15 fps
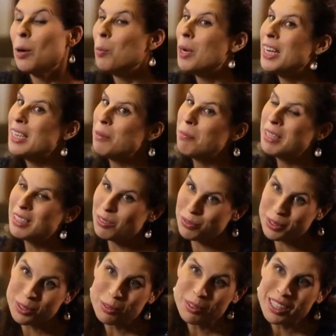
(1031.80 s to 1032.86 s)
What it means
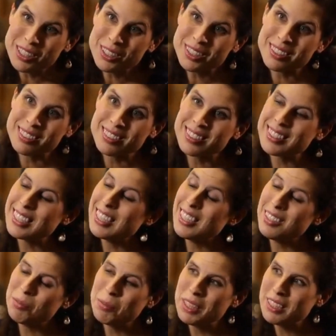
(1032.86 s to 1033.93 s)
for the Russians,
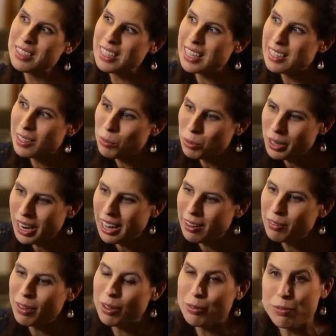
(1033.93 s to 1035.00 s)
it means that they would
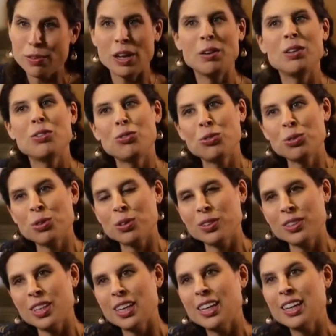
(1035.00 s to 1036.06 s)
have a very
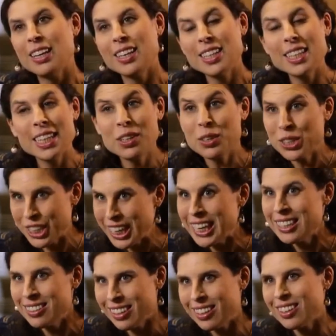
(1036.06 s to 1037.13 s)
strong
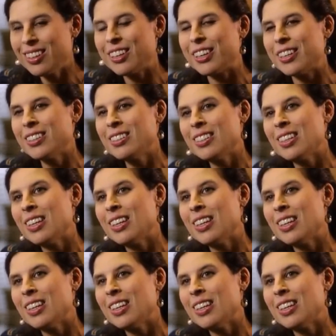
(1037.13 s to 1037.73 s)
negotiating card